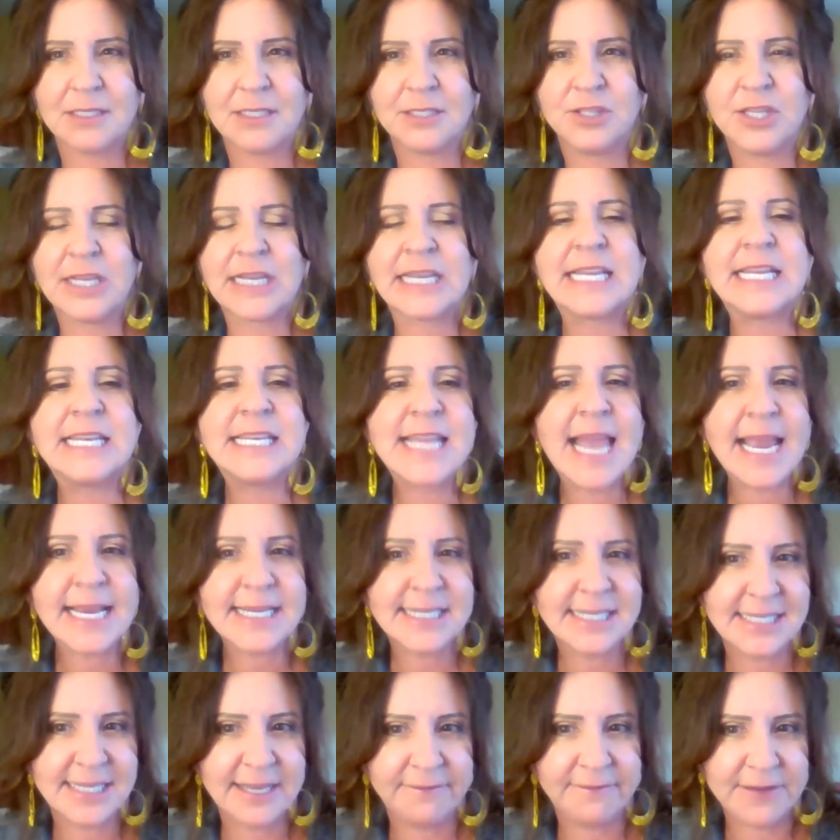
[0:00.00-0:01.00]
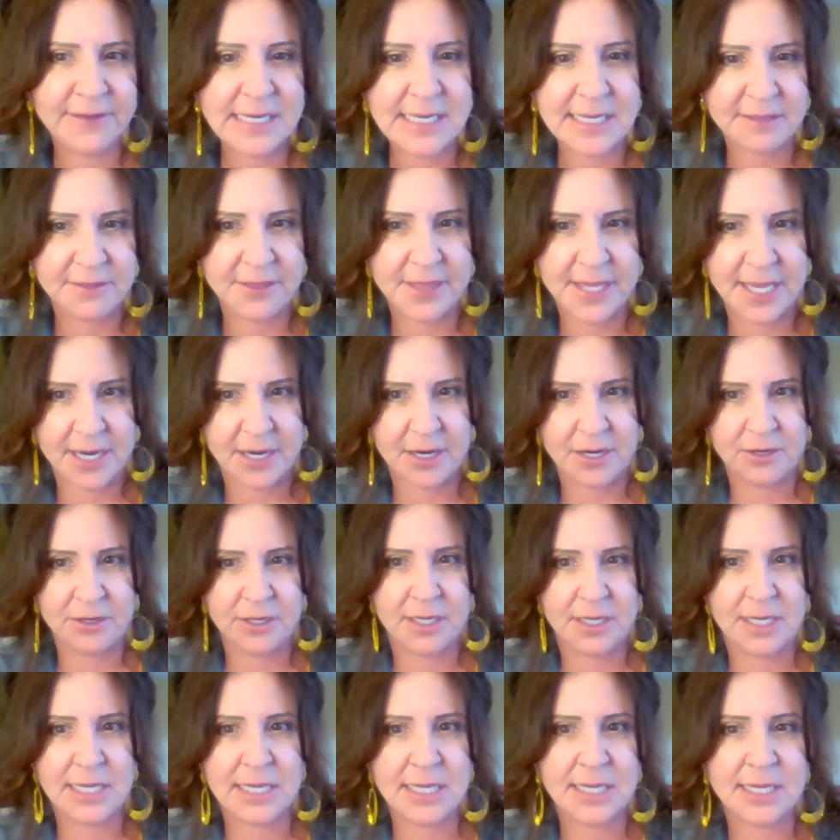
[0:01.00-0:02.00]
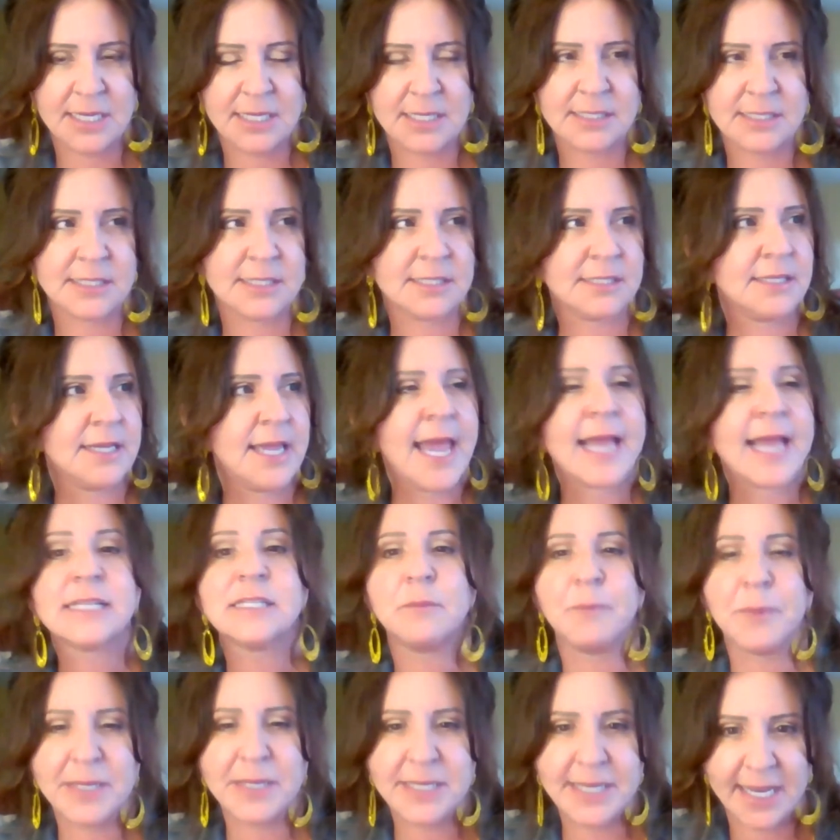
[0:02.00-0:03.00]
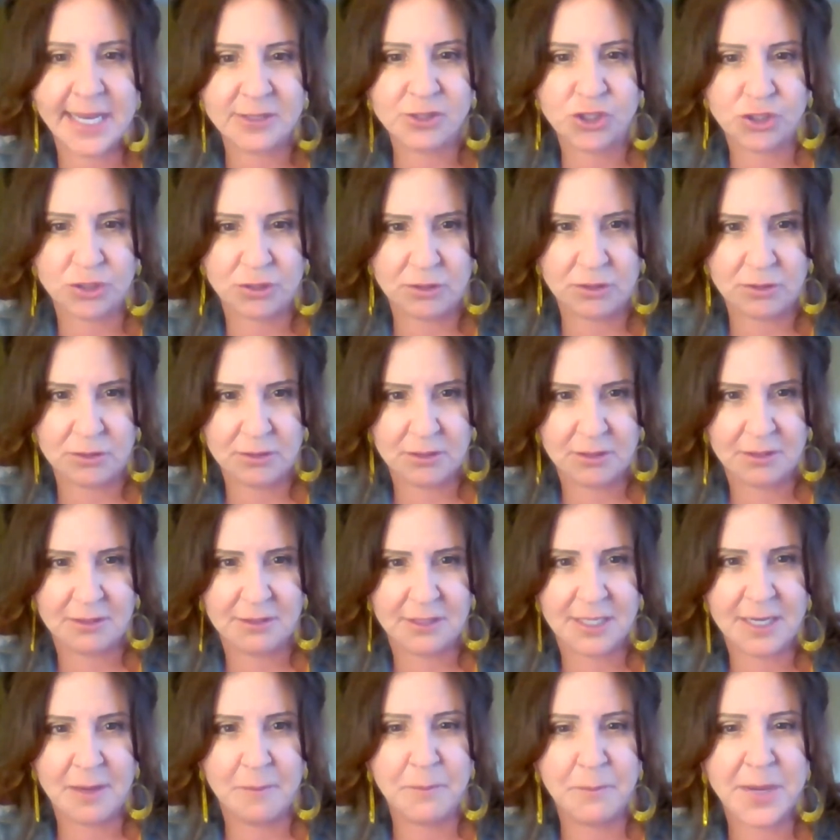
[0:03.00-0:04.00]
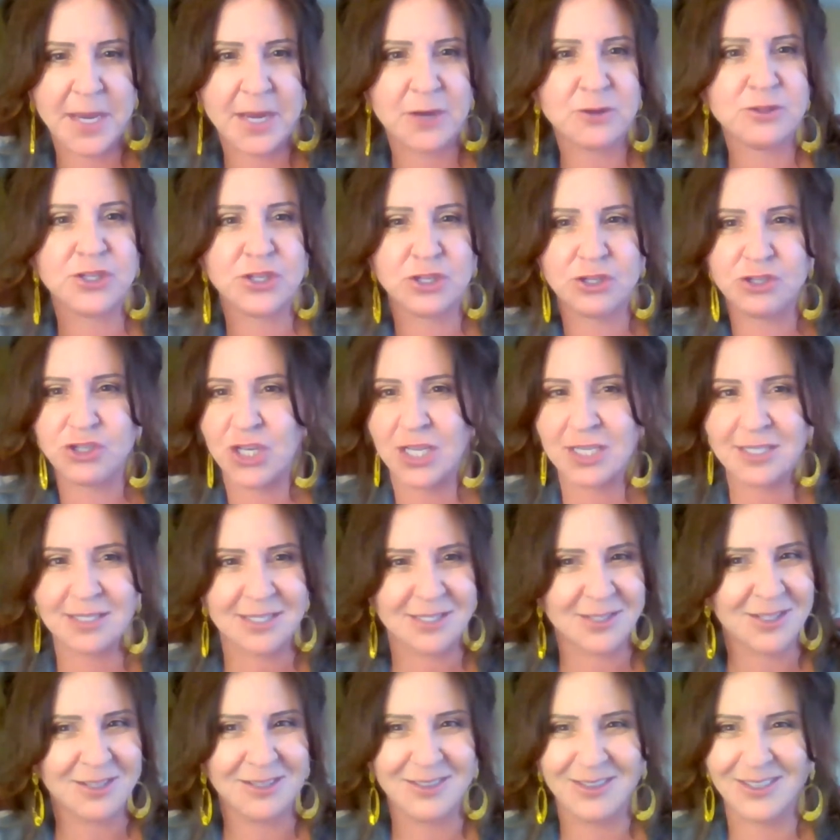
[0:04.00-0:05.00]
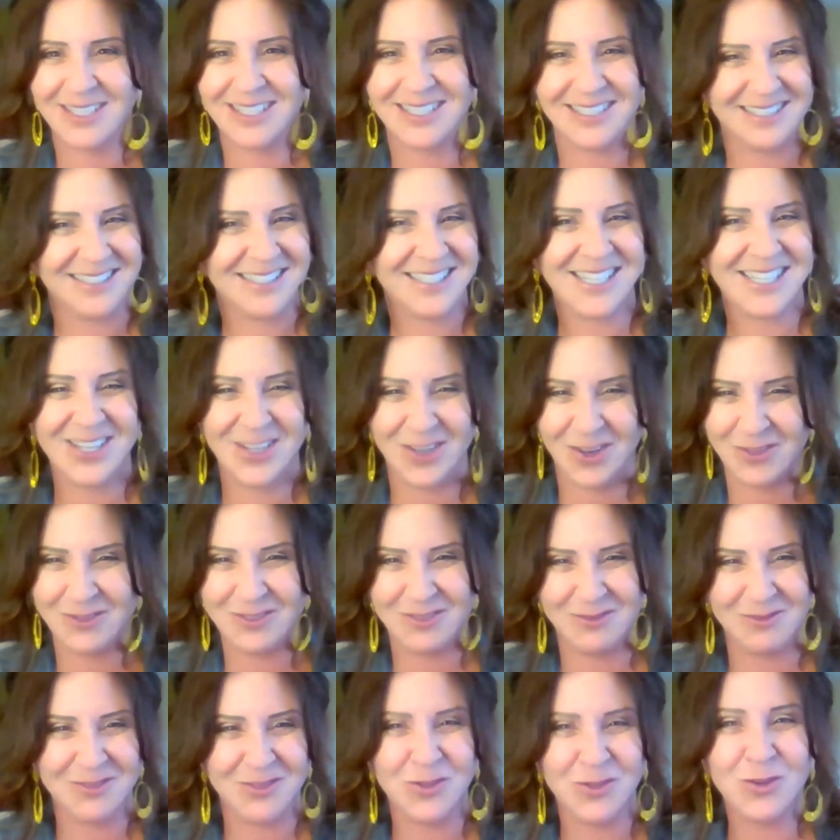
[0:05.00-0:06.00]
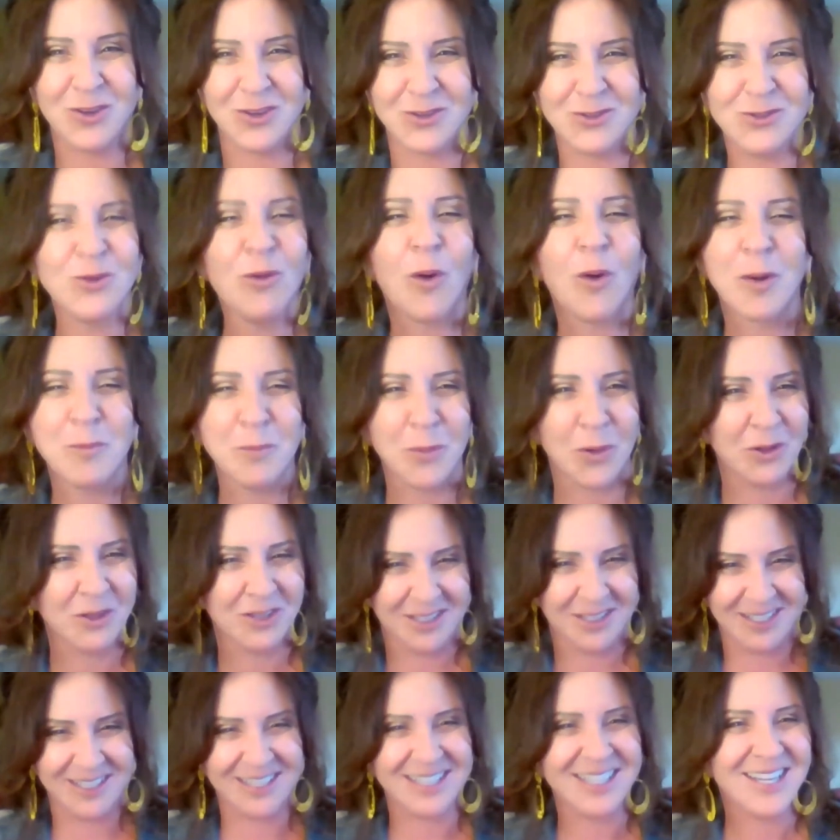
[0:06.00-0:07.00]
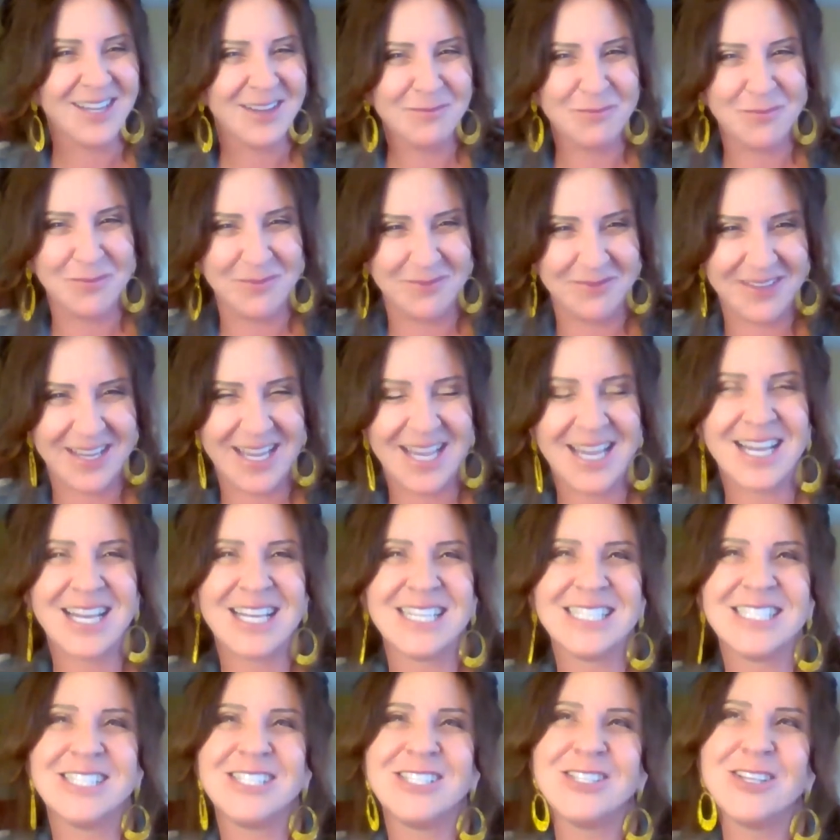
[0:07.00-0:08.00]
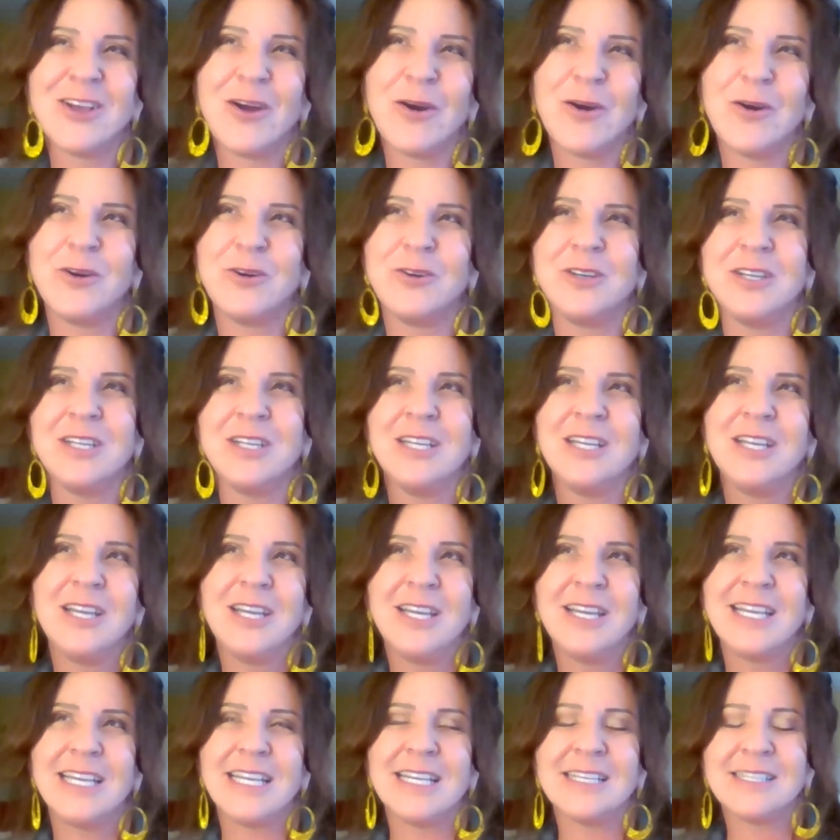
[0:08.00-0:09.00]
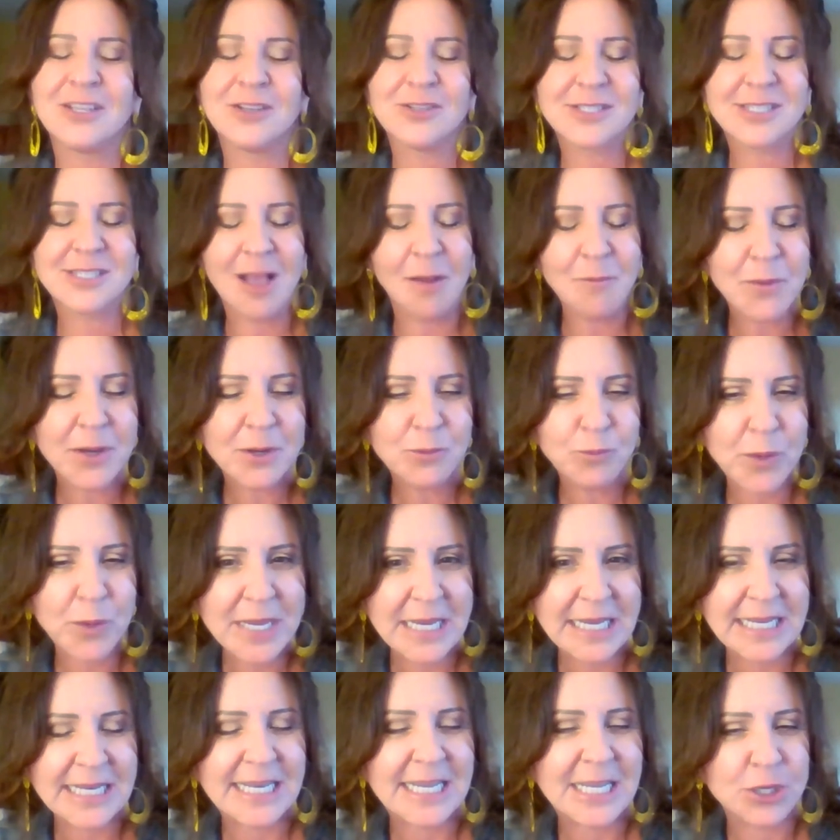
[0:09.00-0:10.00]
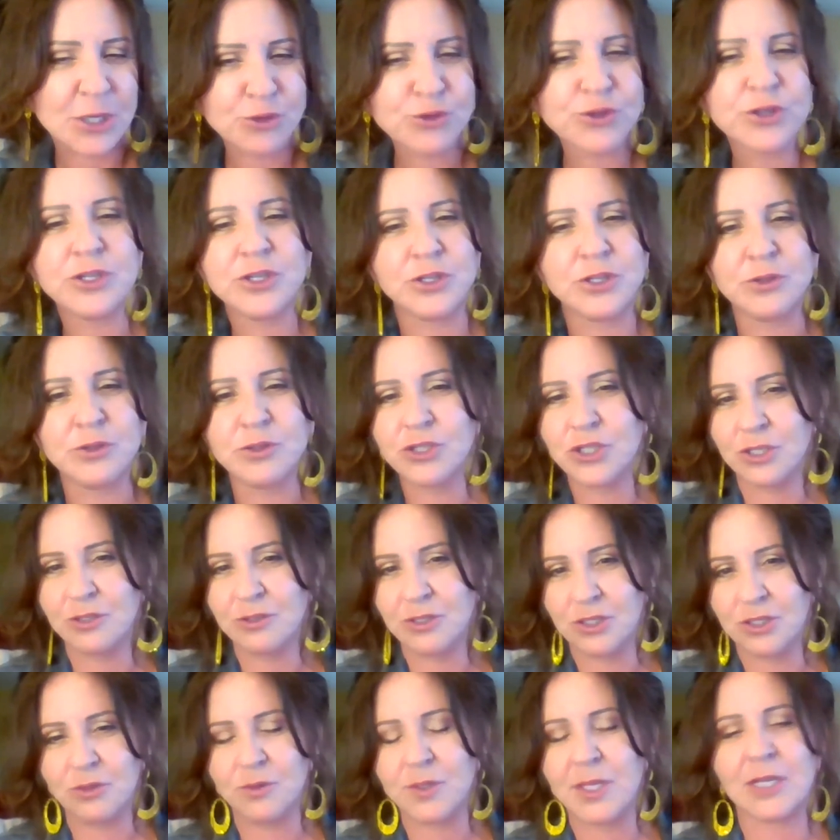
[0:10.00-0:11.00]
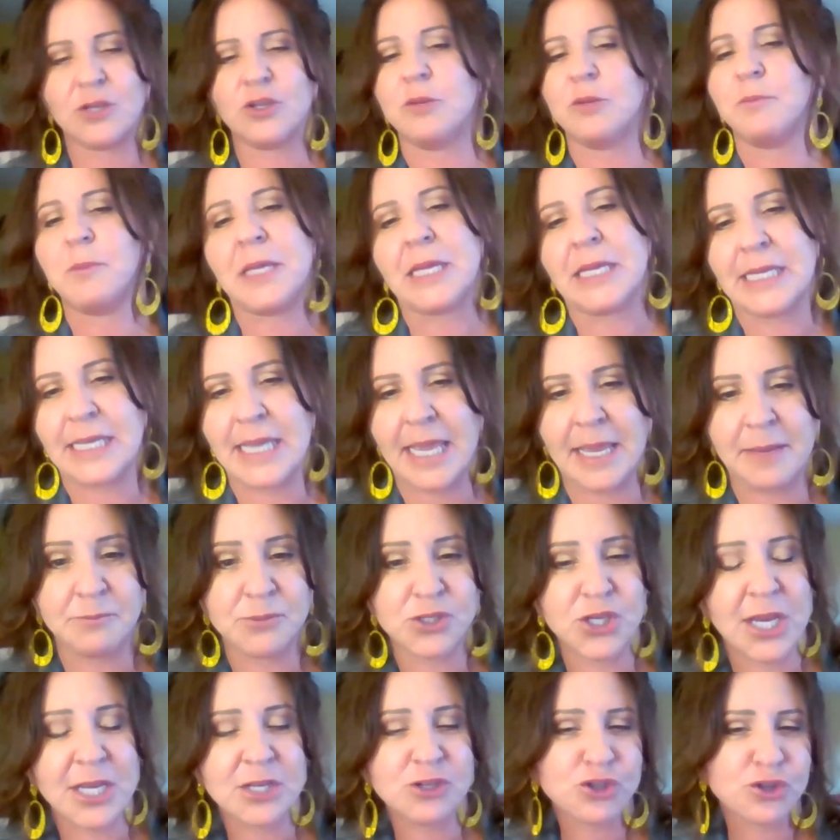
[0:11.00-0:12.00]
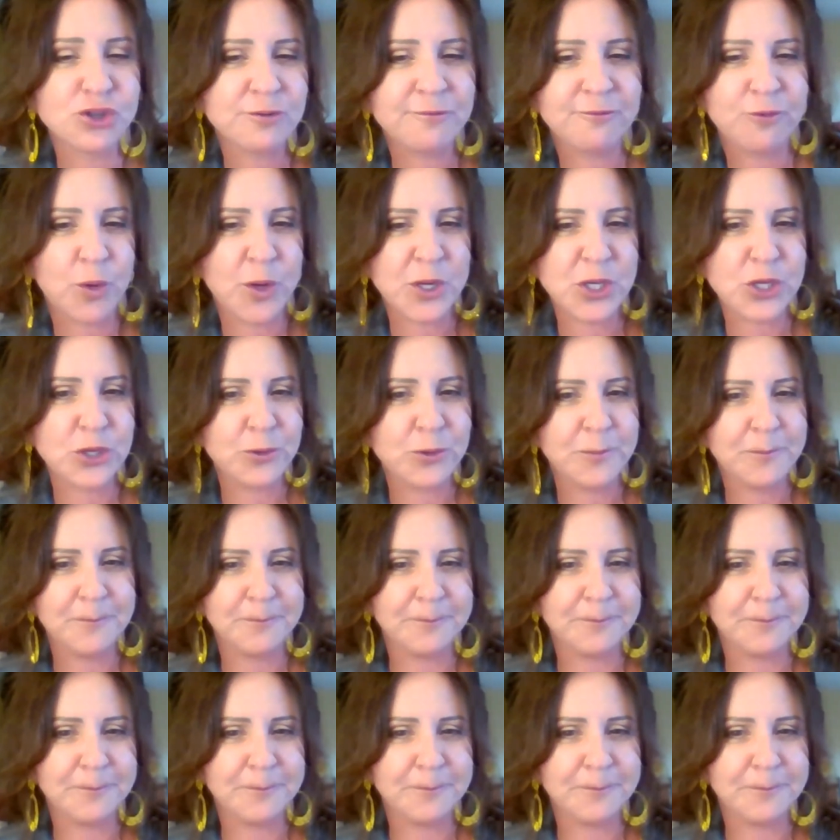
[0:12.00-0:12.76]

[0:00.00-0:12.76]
the connectivity there is exponential compared to just, you know, normal. So is there someone we can introduce you to that could be a game changer for you?